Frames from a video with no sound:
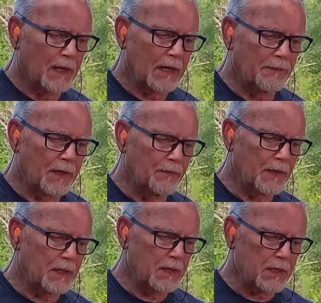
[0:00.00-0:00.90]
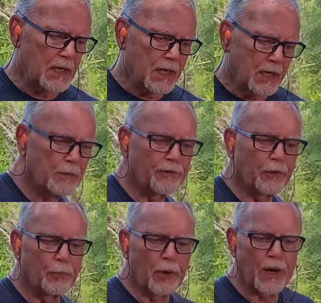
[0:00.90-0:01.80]
And then the
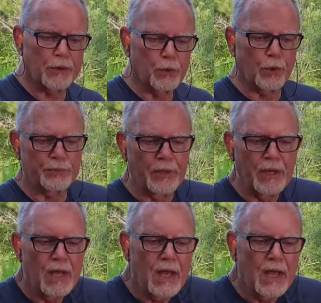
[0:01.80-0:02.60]
Buffalo Bore Outdoorsman